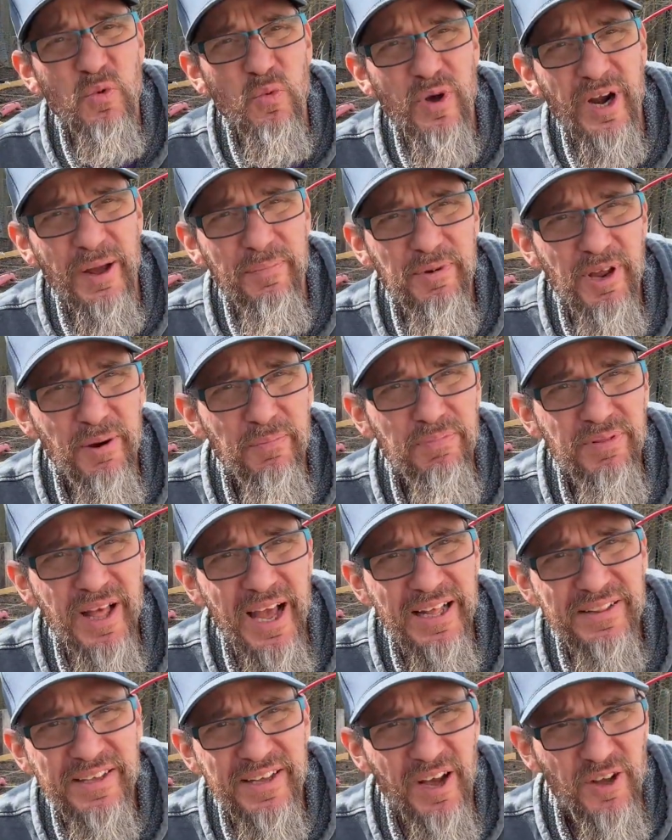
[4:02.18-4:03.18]
when I'm done
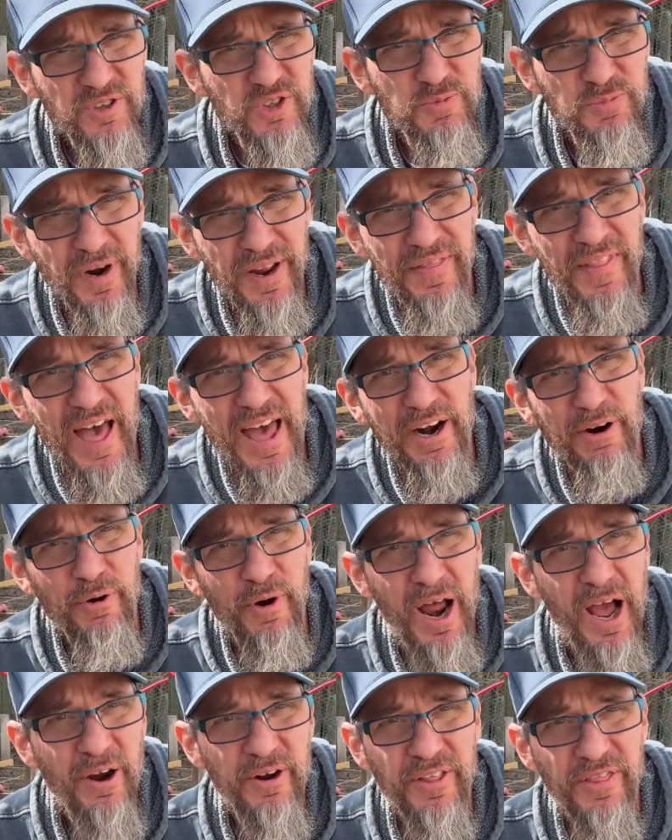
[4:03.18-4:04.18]
planting, I'll spread that
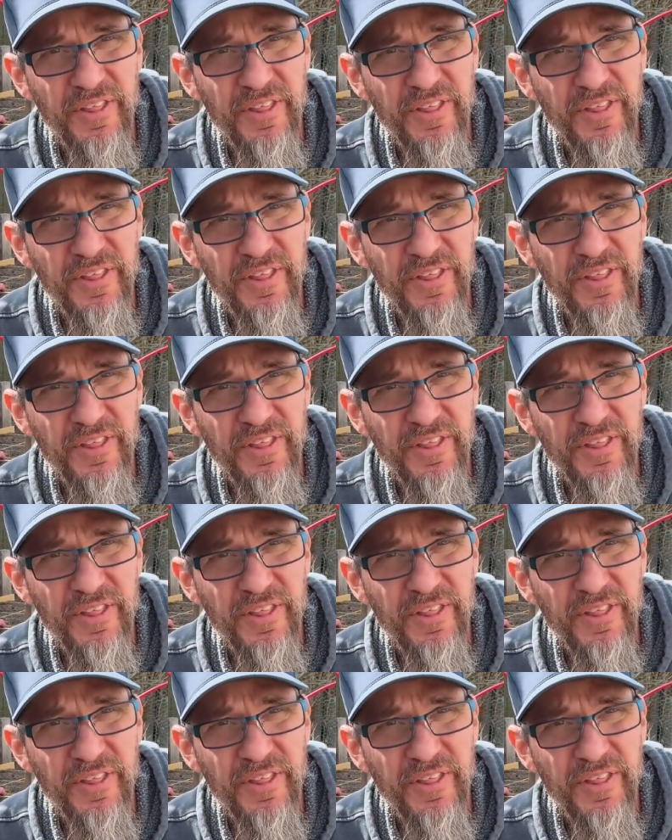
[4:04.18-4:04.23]
around in